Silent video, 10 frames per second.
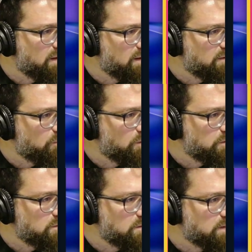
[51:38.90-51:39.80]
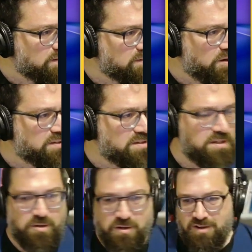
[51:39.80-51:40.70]
don't want you to get distracted
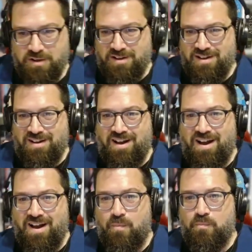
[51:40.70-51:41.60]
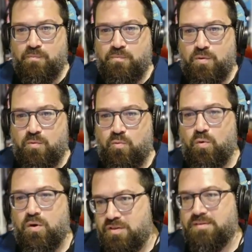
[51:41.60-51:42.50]
here.
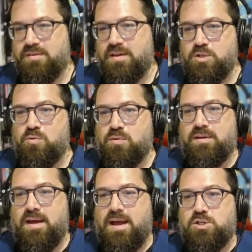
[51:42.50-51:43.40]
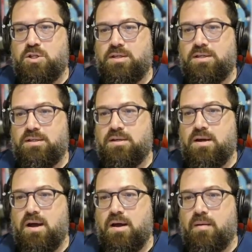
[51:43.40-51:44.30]
One of the things I do is I actually
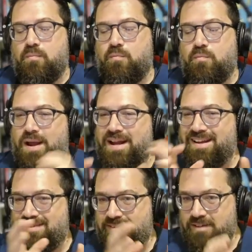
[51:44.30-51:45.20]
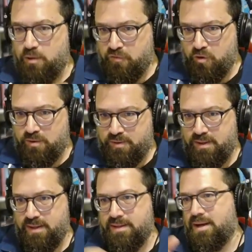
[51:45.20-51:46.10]
write a skill first,
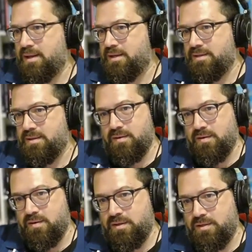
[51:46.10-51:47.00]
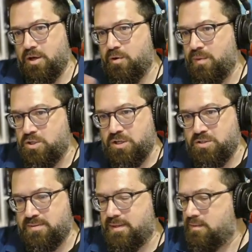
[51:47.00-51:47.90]
and then in the automation, I
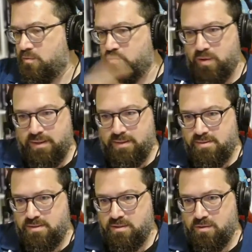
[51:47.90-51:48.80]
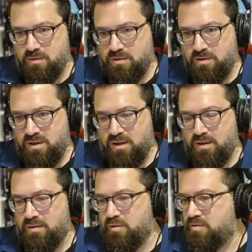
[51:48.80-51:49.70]
just said run this skill.
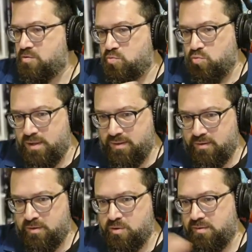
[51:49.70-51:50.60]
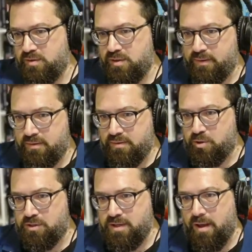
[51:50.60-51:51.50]
So it's just running a certain skill at a
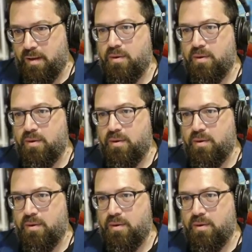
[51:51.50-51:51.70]
certain time,